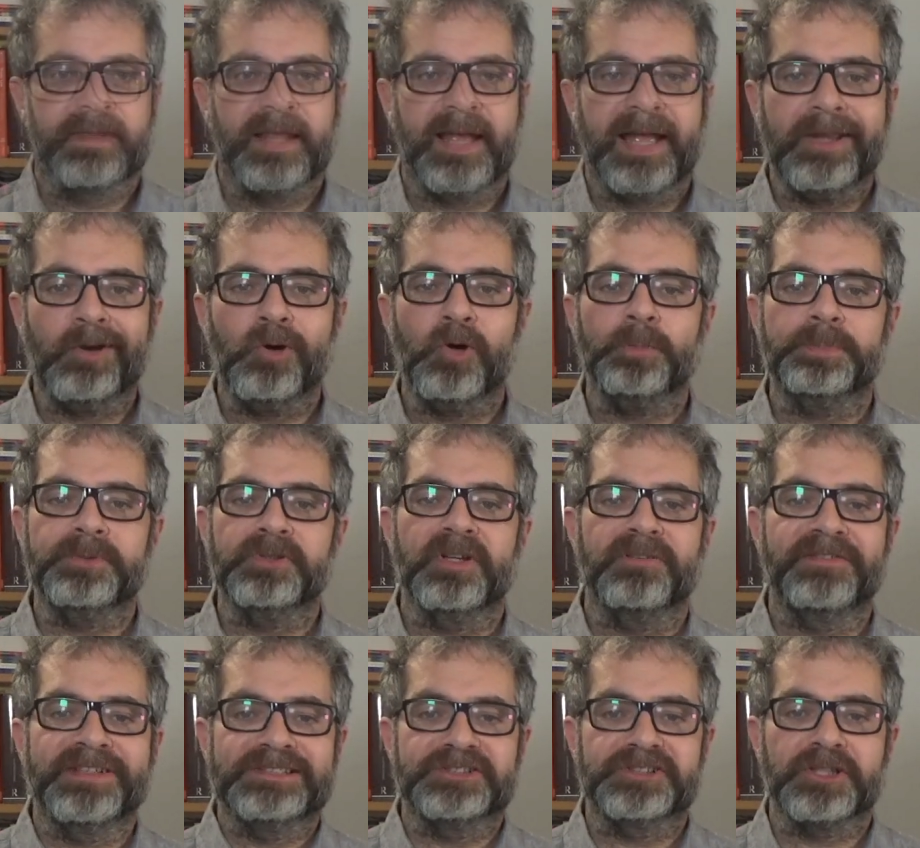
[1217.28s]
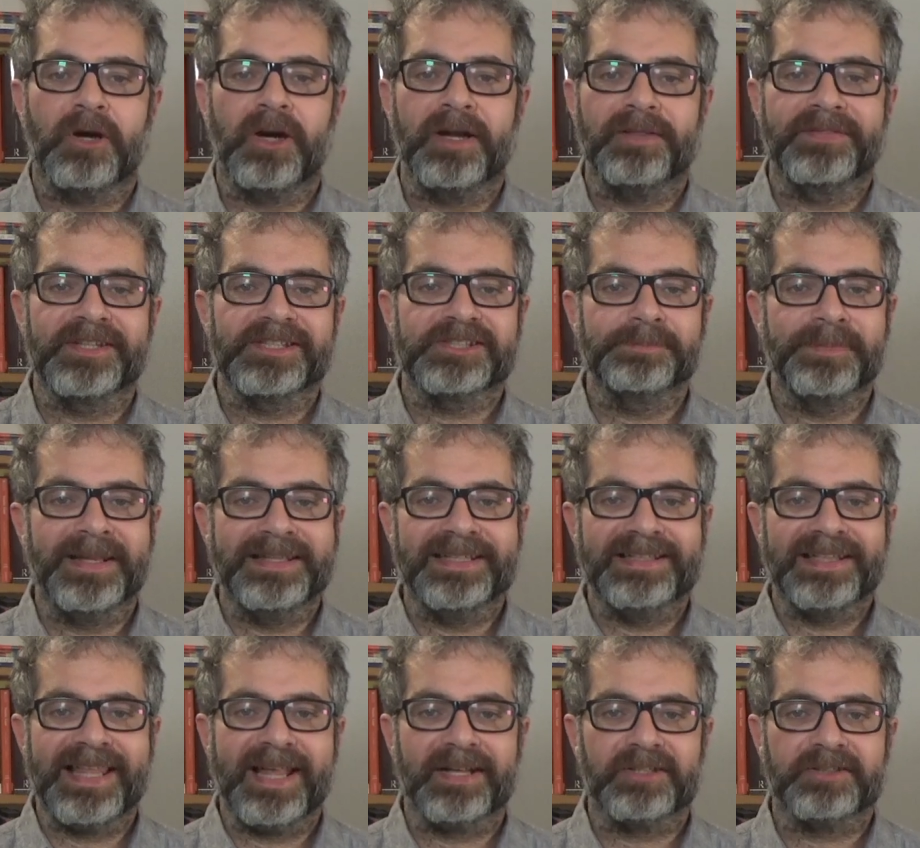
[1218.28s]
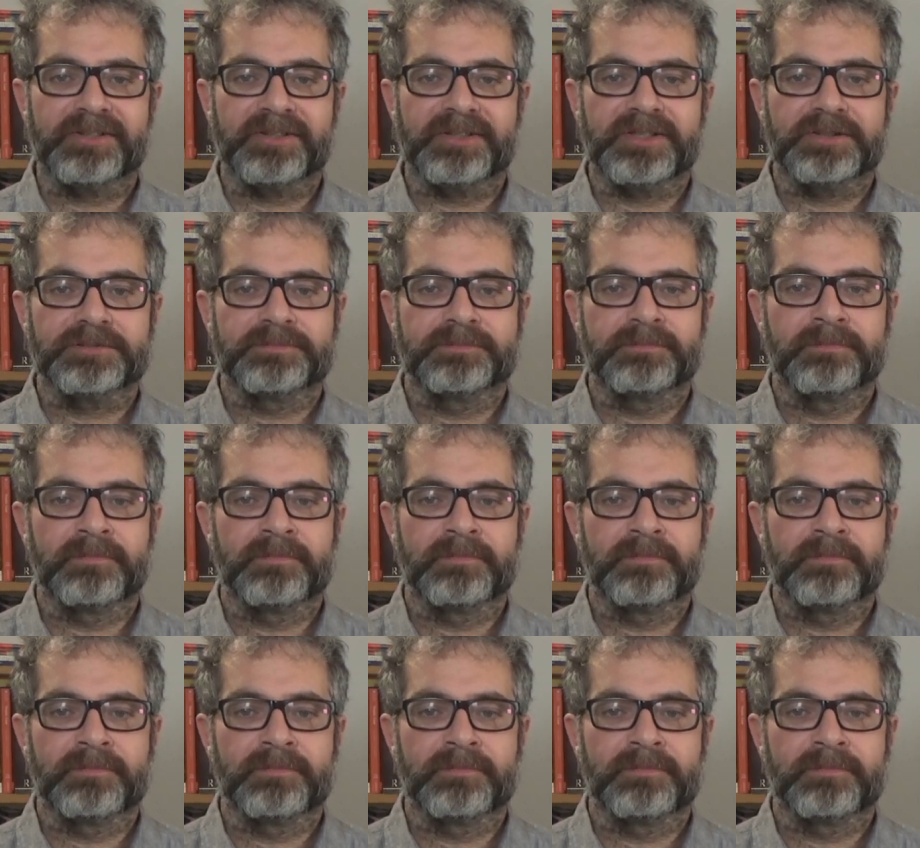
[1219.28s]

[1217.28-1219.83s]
I hope you have enjoyed this mini-lecture.